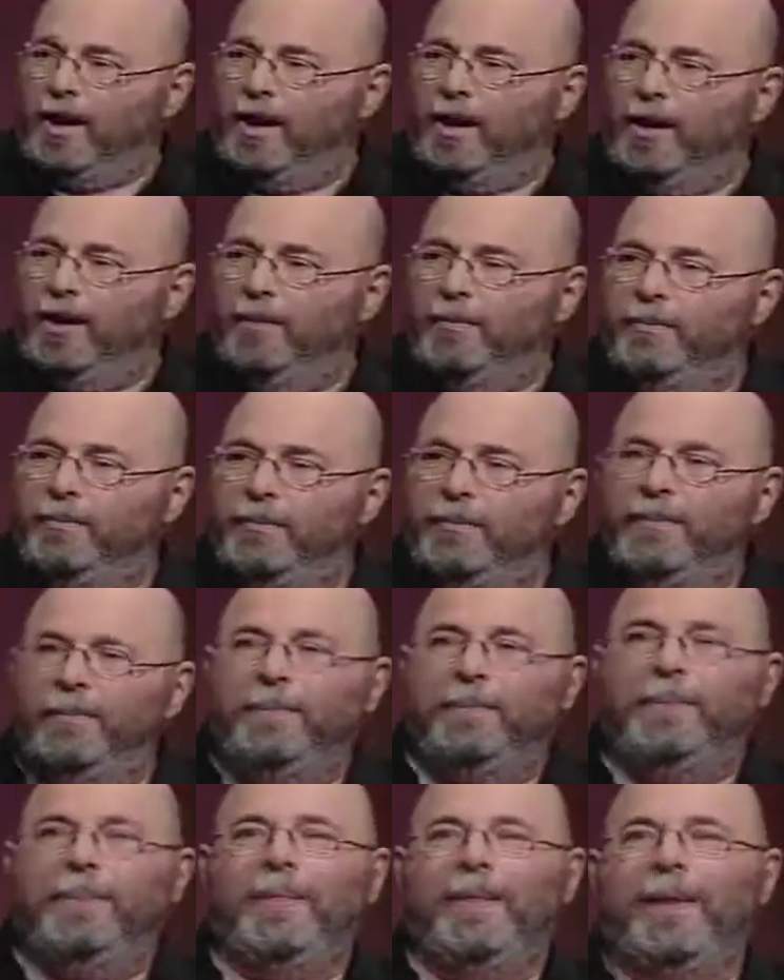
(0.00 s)
um,
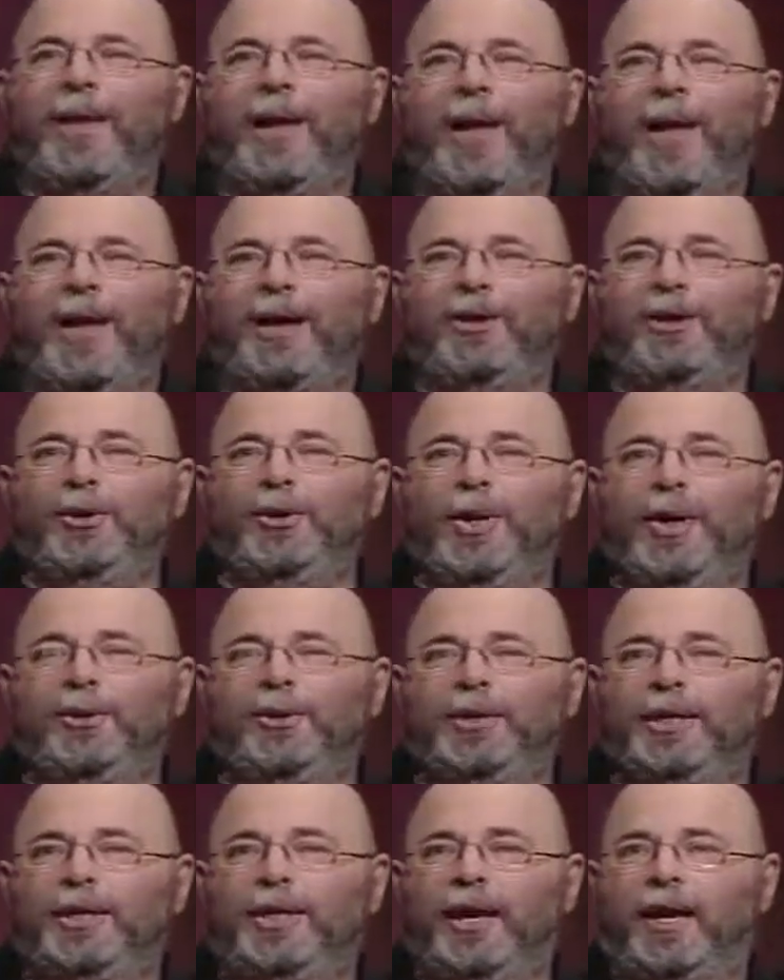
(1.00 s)
I knew I
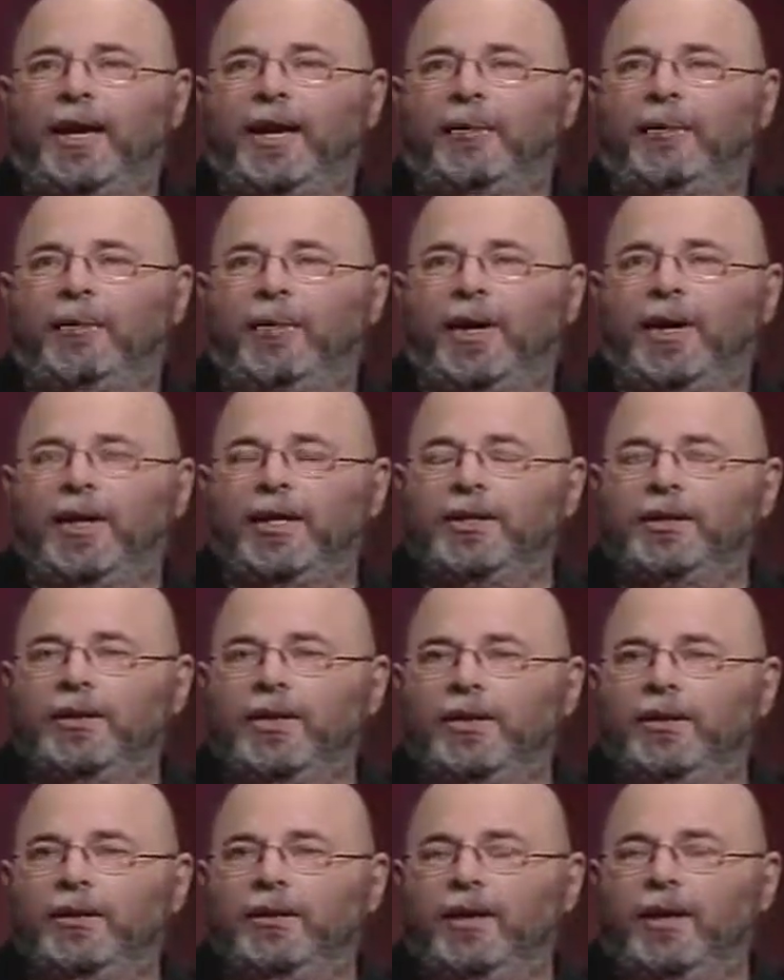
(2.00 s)
was gay when I
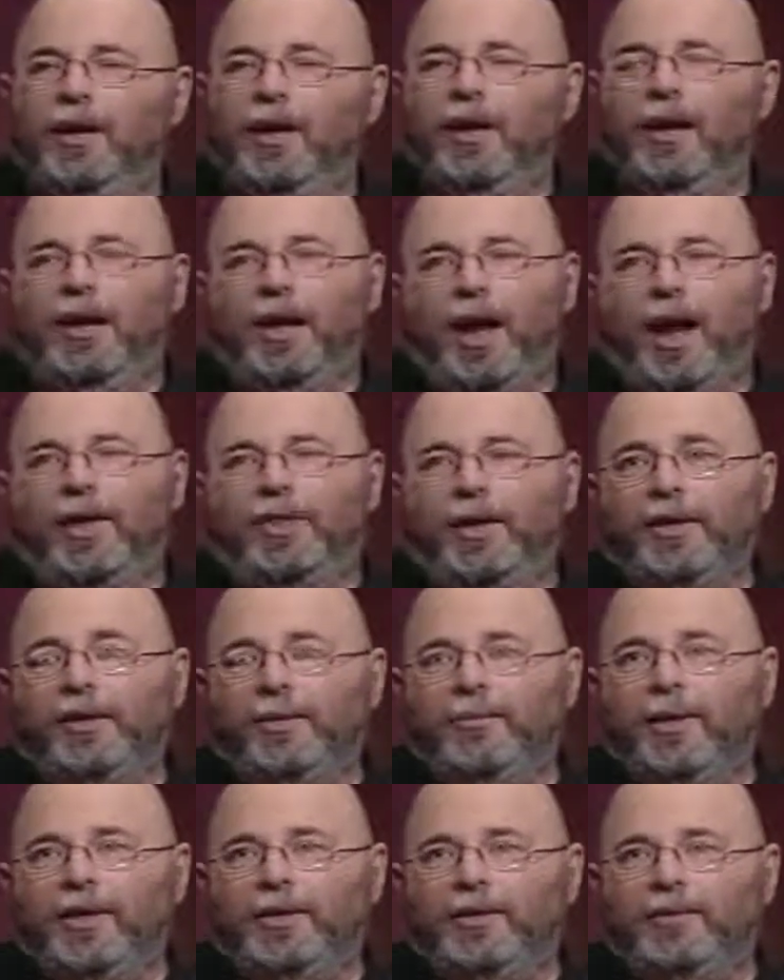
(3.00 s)
started. I think
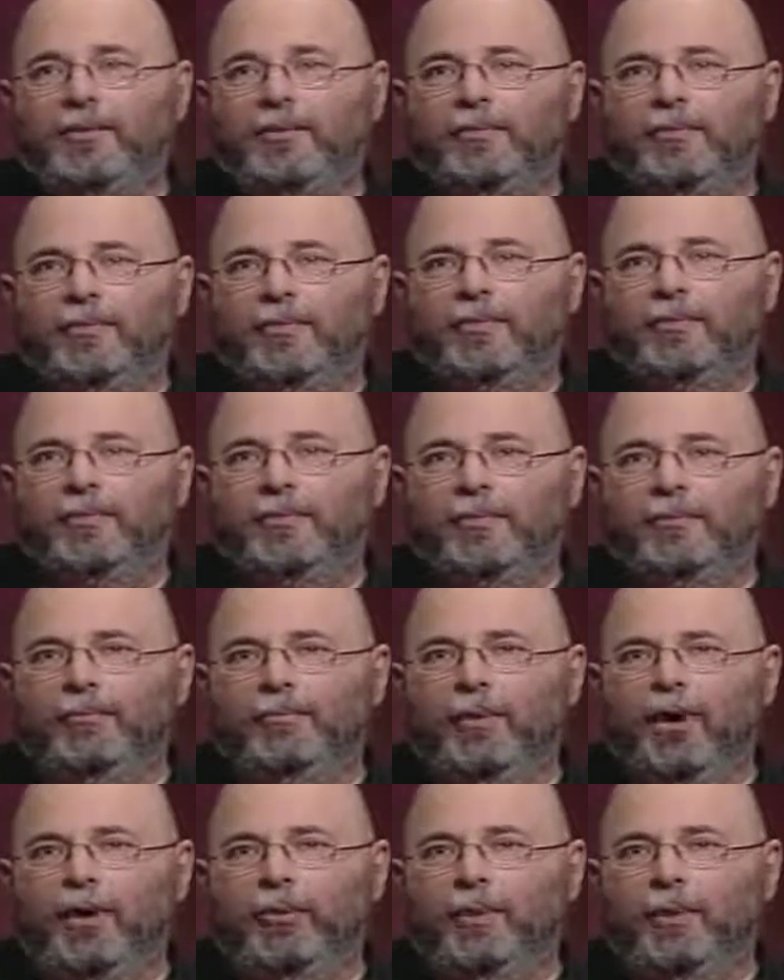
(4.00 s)
the best
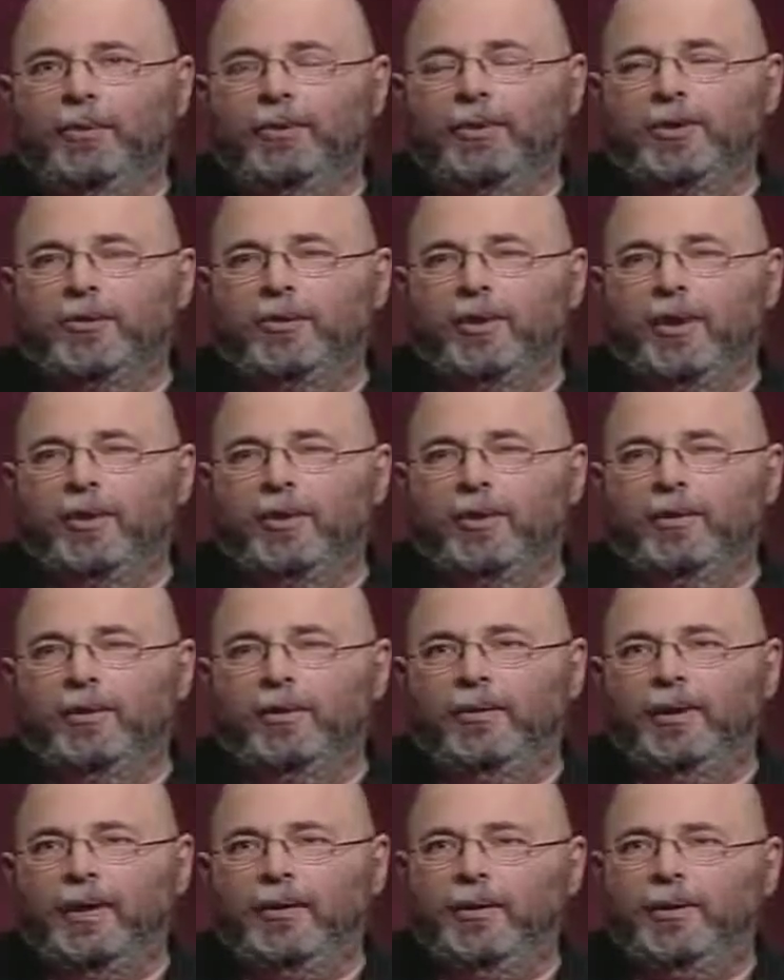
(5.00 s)
moment was when
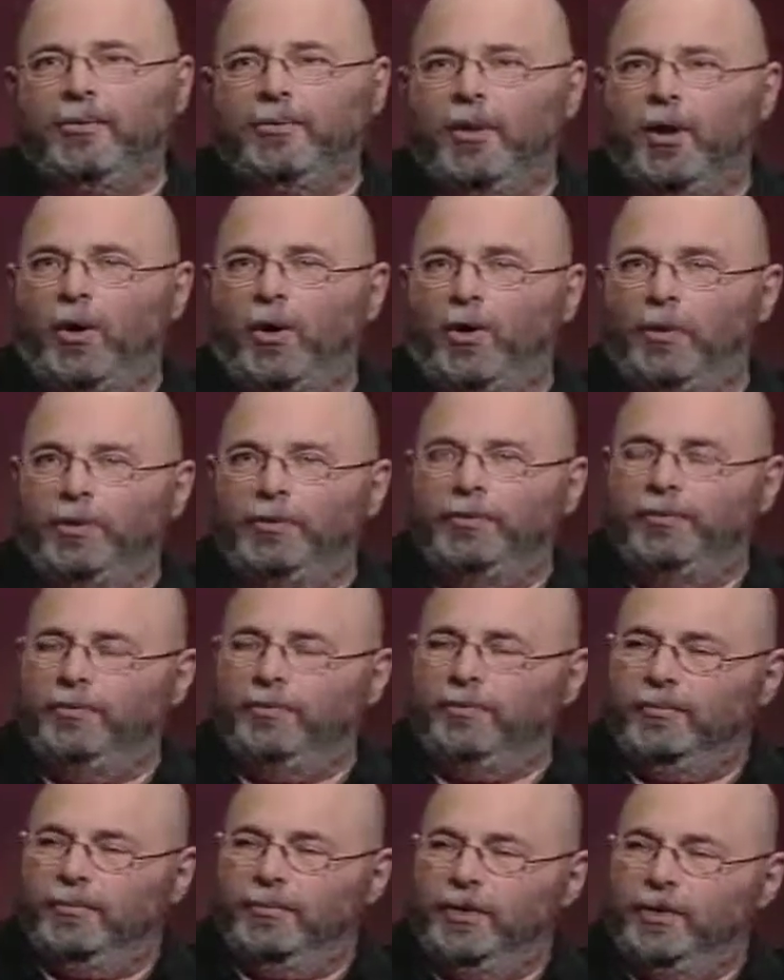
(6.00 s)
there used to be old
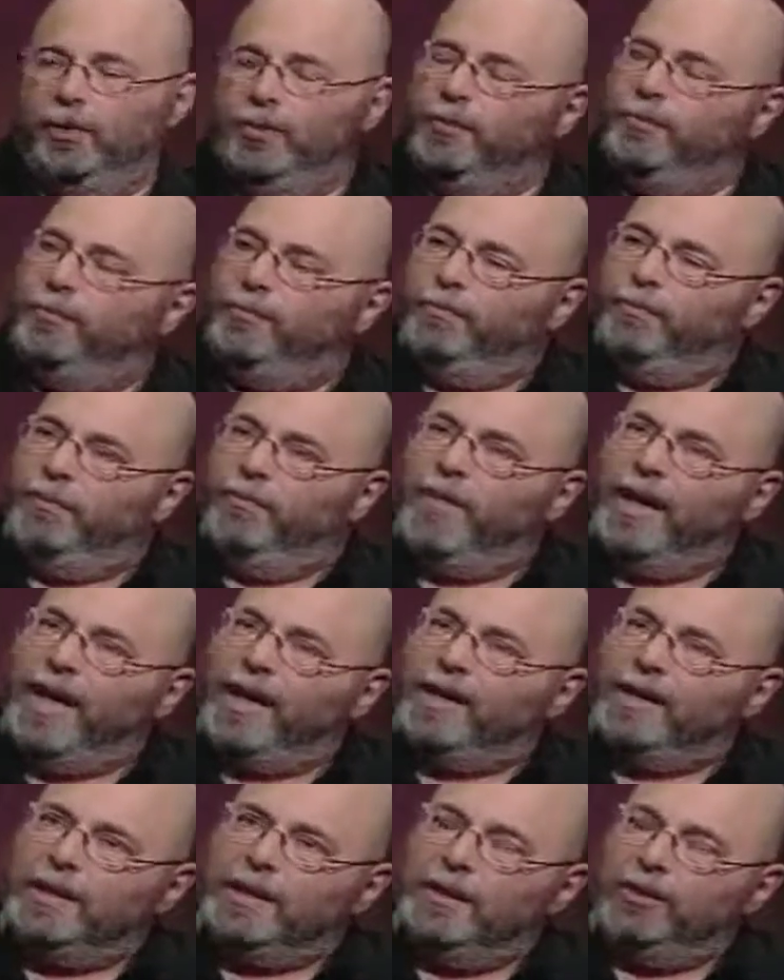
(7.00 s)
used
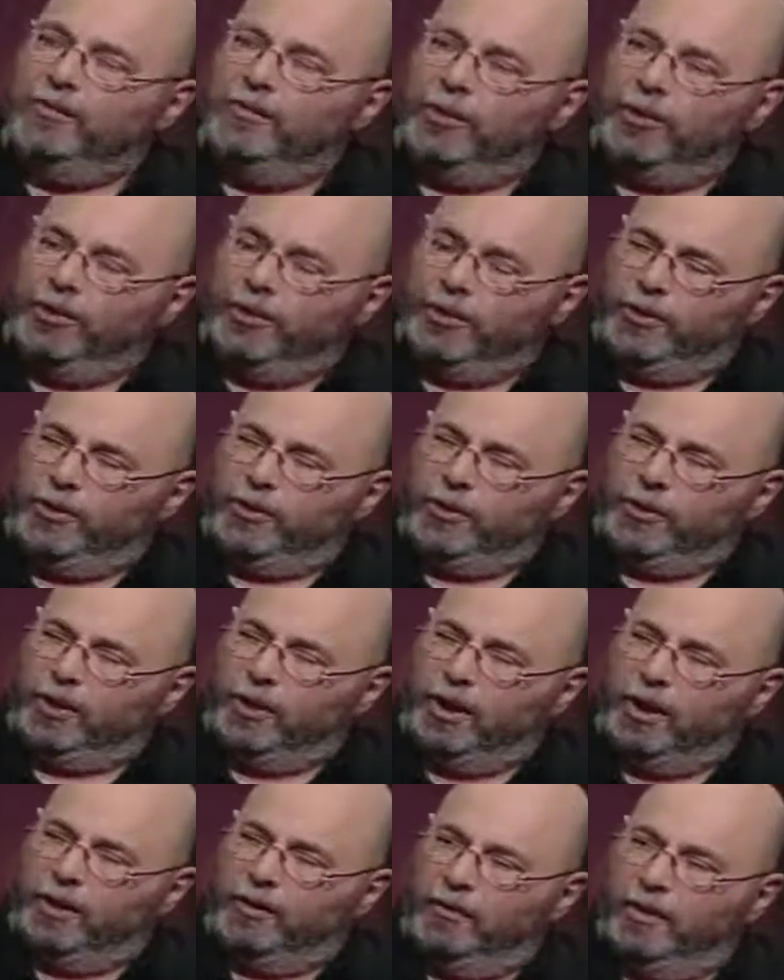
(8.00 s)
magazine bookstores
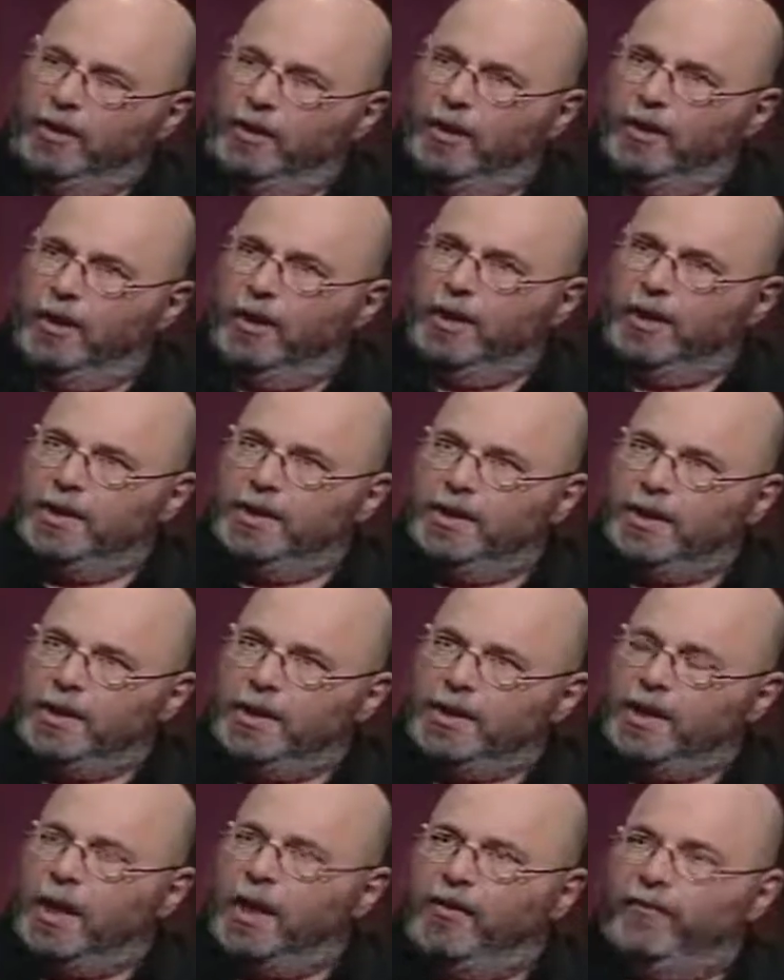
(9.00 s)
on
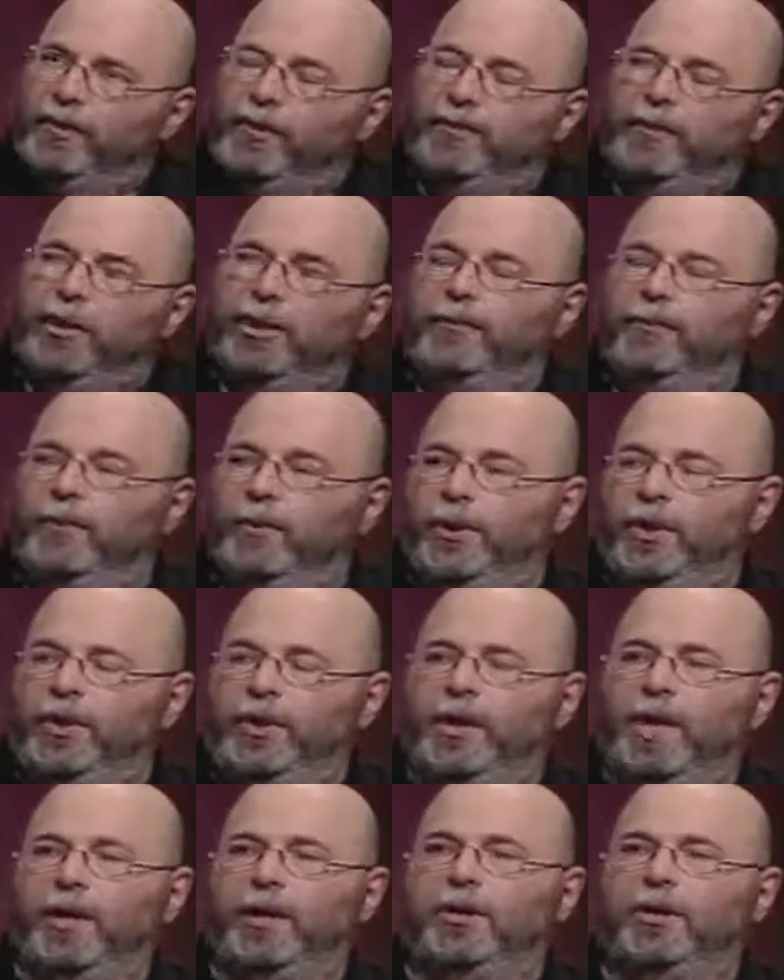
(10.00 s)
Sixth Avenue near Forty
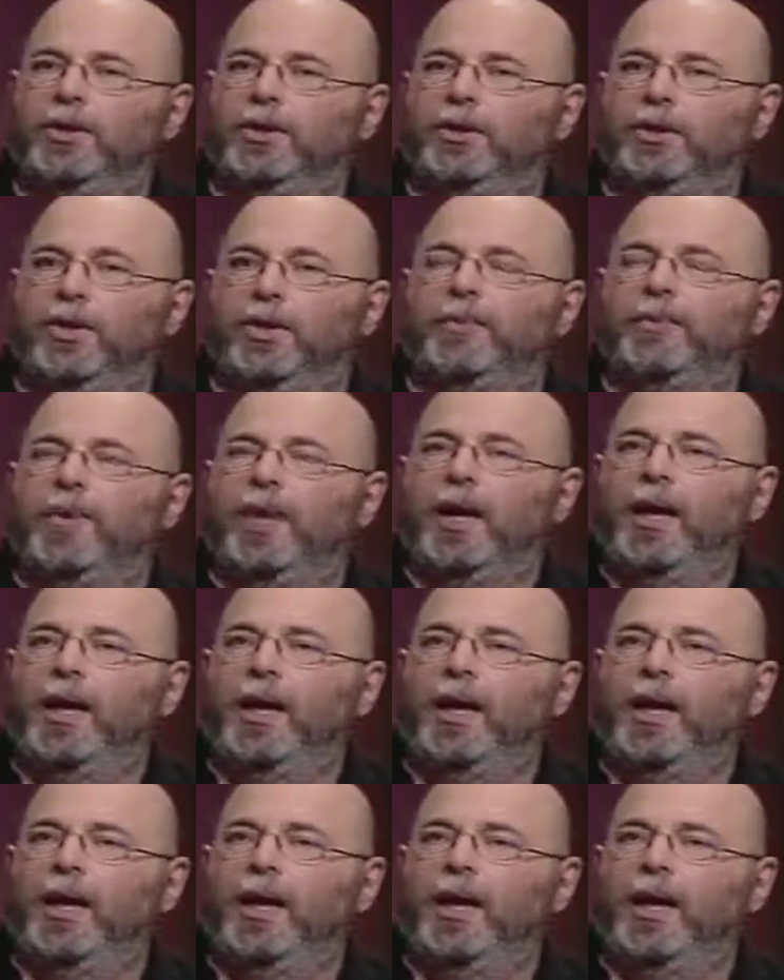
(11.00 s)
Second Street.